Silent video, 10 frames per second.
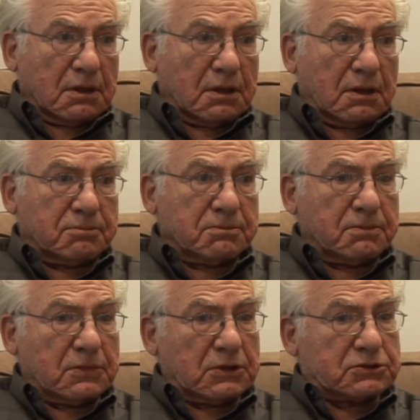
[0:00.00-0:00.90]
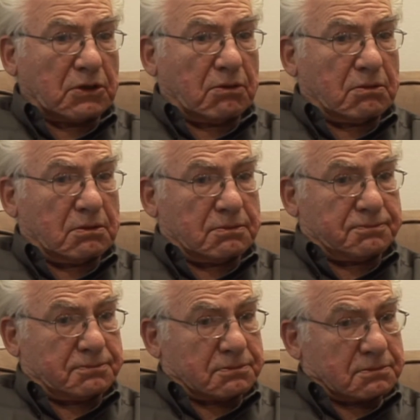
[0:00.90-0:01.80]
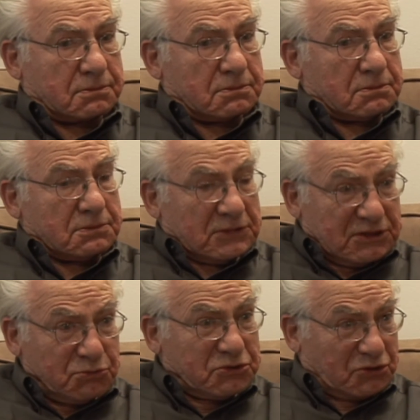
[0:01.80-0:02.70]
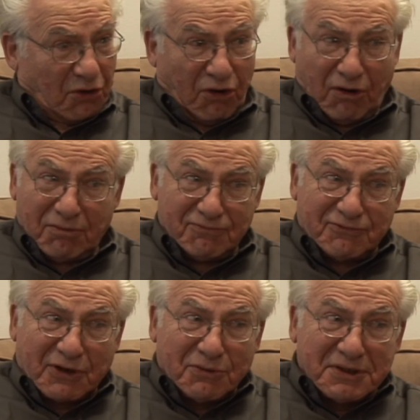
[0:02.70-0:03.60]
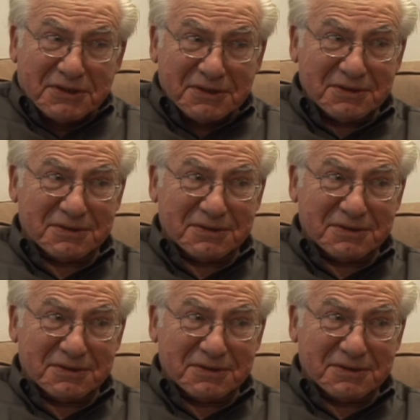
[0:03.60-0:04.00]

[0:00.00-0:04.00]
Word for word: Um, so this was all very,